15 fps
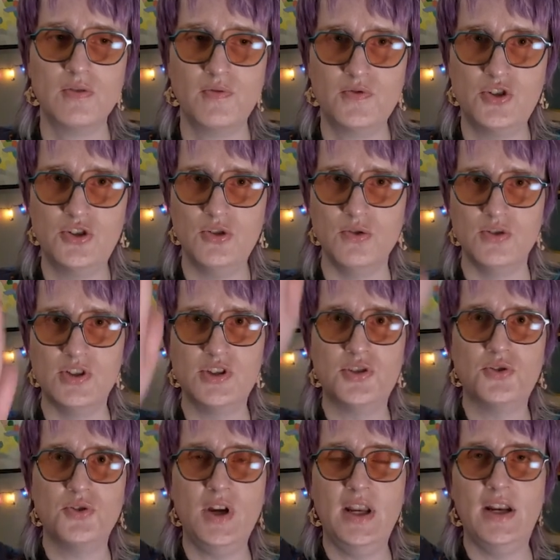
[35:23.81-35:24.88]
shoot
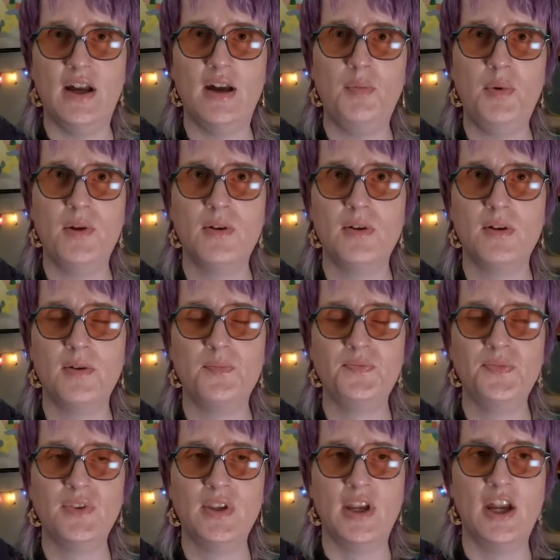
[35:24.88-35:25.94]
straight up,
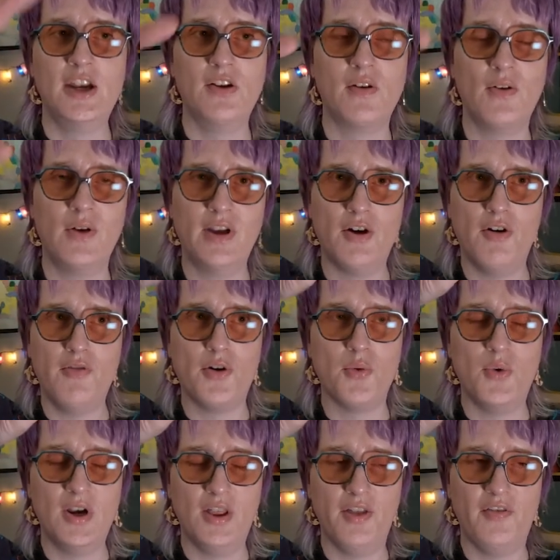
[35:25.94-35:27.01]
and you're going over
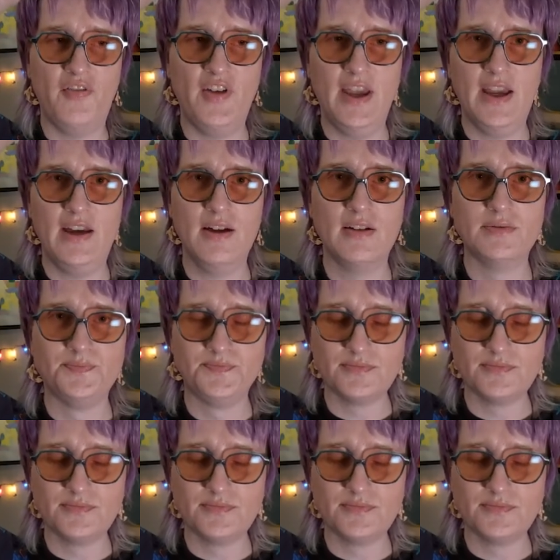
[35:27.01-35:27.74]
one of the fake